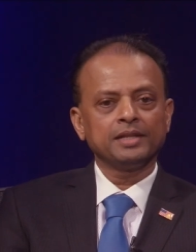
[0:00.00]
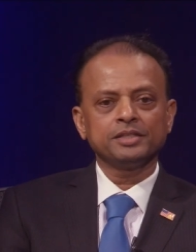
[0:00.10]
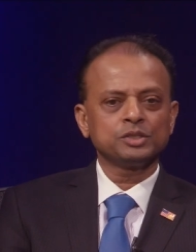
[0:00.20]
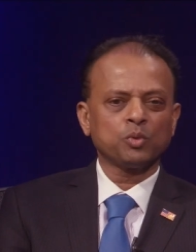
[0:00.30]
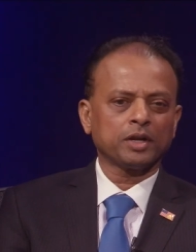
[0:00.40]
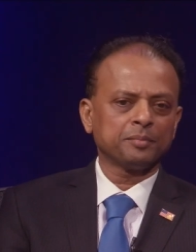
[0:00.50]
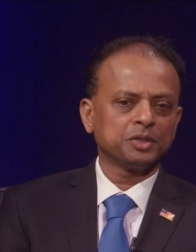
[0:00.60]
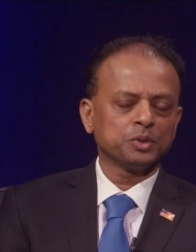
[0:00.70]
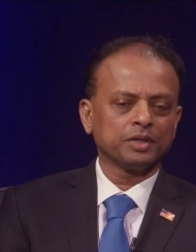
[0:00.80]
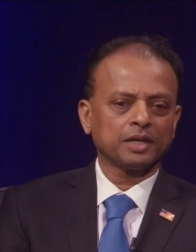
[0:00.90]
and, this is what I've
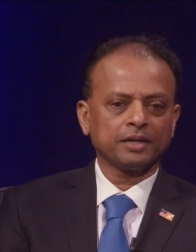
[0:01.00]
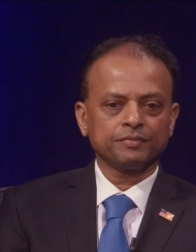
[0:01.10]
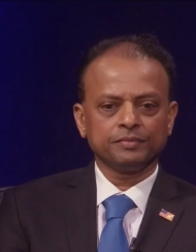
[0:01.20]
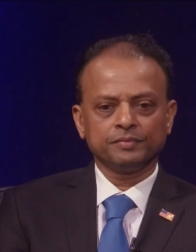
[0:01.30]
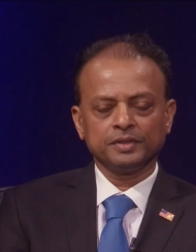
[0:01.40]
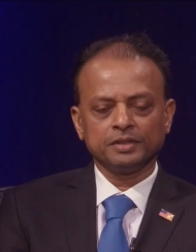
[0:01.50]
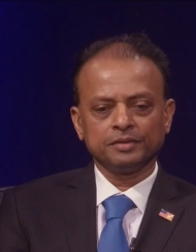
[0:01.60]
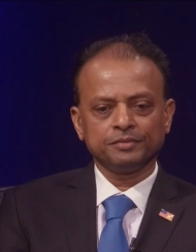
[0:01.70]
been doing. Like, uh,